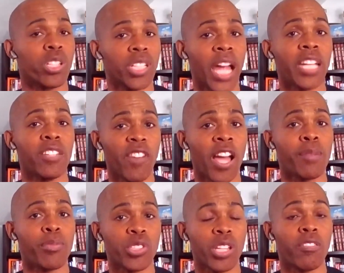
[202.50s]
to
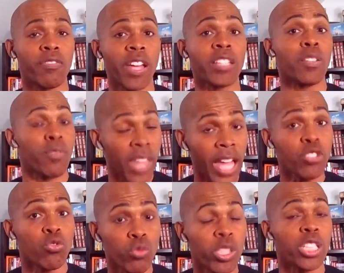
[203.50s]
95% effective.
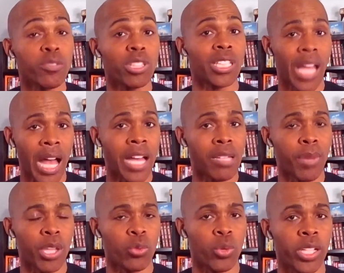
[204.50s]
That's really, really high,
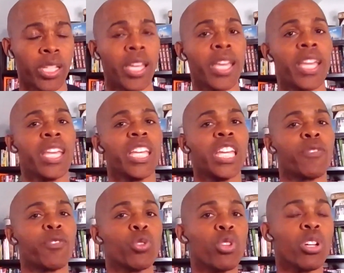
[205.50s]
by the way.
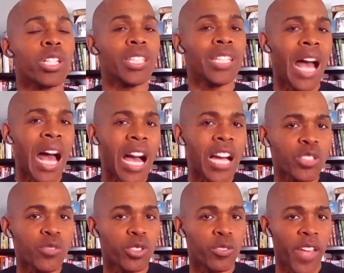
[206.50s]
If you look at the
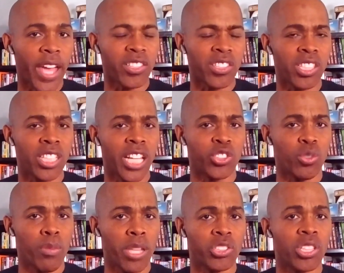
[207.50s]
Oxford vaccine that you
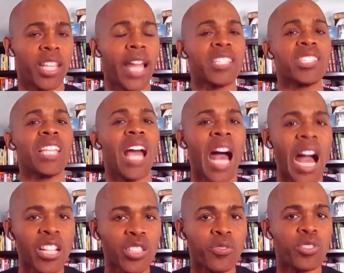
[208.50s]
mentioned, that's the
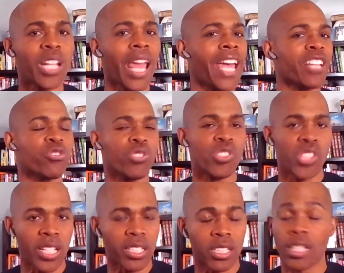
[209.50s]
Oxford
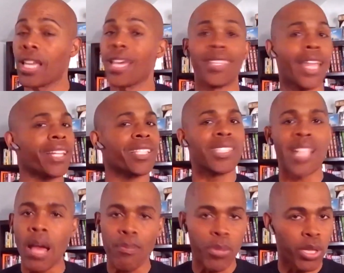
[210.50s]
AstraZeneca that has
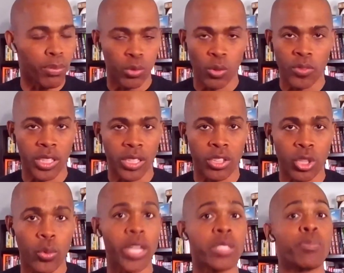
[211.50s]
not been approved here in the
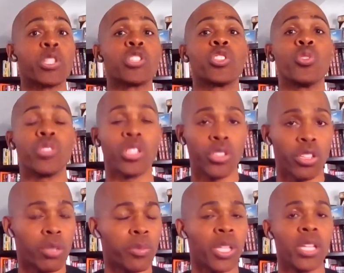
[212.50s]
US, but is used in
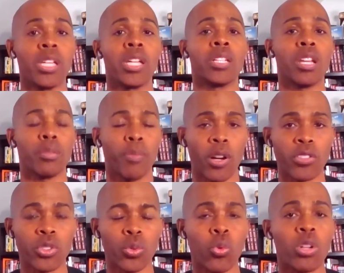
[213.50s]
Europe and other
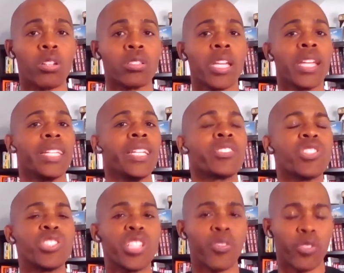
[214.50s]
parts of the world. It's
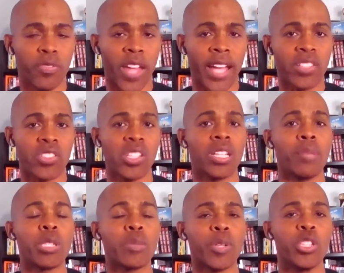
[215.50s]
a different vaccine. Let
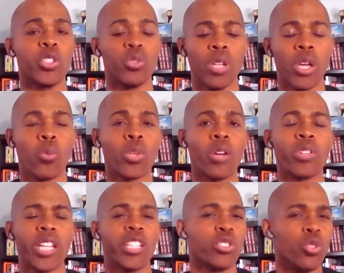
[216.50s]
me explain to you without
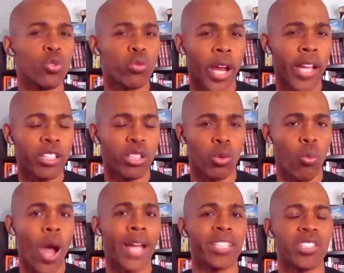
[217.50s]
getting too granular
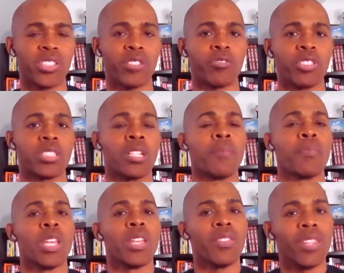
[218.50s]
why it's different.
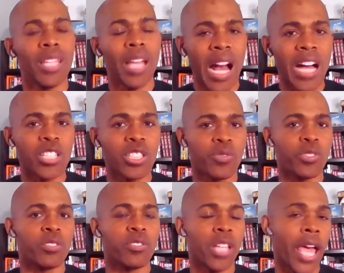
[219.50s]
The
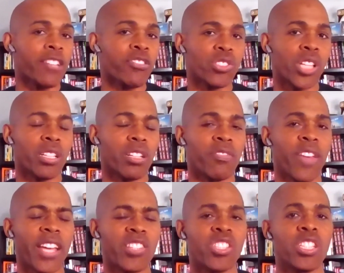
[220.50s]
Oxford AstraZeneca
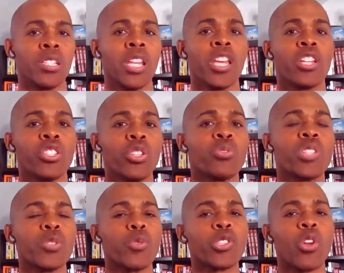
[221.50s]
vaccine
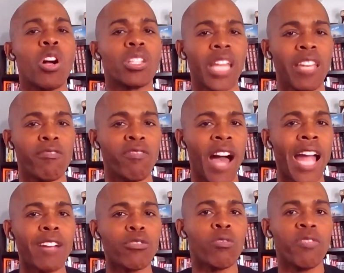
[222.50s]
uses what's called a
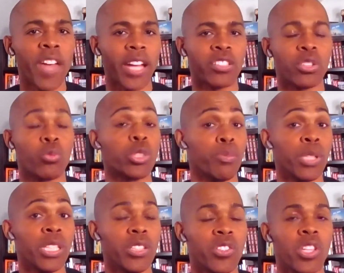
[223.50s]
viral vector, which
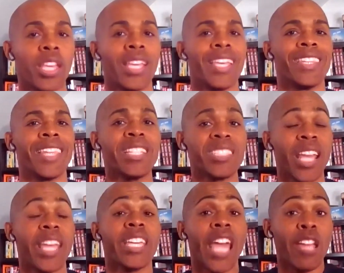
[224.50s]
means they
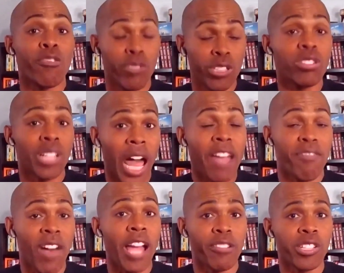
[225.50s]
take a real live
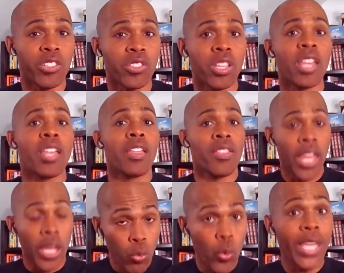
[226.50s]
virus
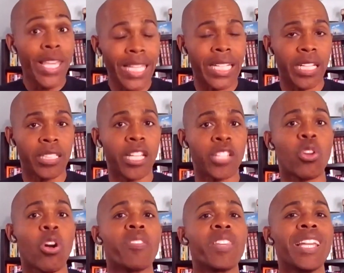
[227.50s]
they weaken it. It's
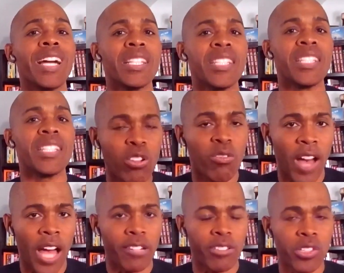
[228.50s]
called the
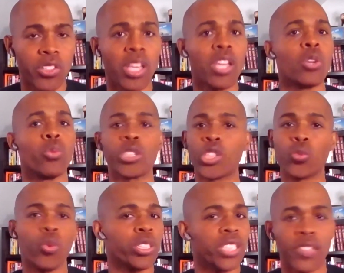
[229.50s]
adenovirus, which is
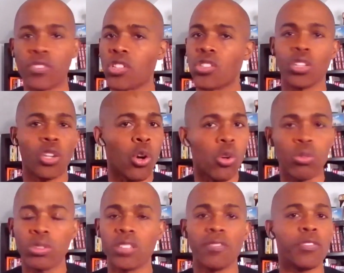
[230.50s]
what gives us the
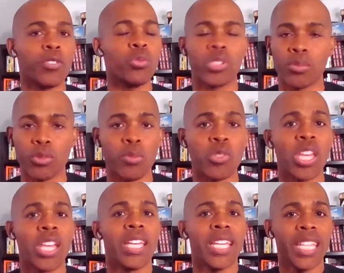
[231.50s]
cold and flu symptoms.
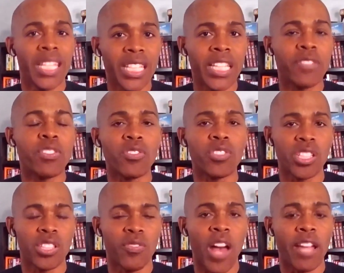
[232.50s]
It gives right. us
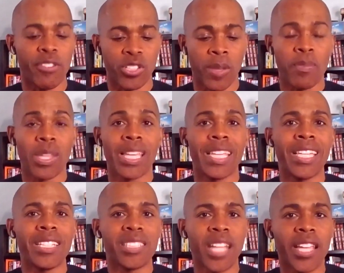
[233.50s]
this virus.
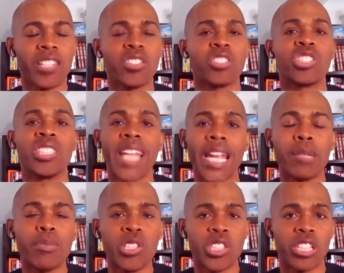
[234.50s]
It takes the
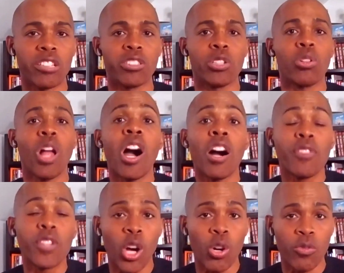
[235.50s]
genetic material of
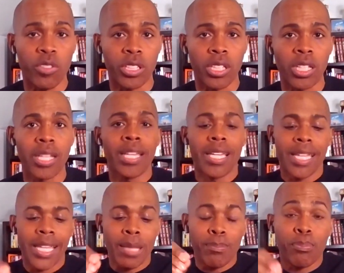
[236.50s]
COVID,
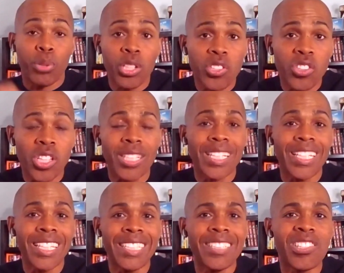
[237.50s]
it puts it
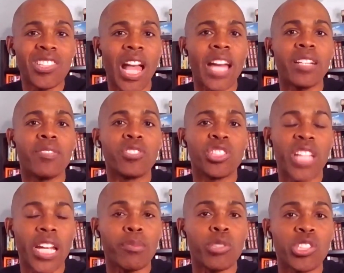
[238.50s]
inside of
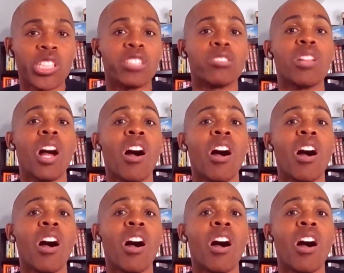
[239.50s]
genetic material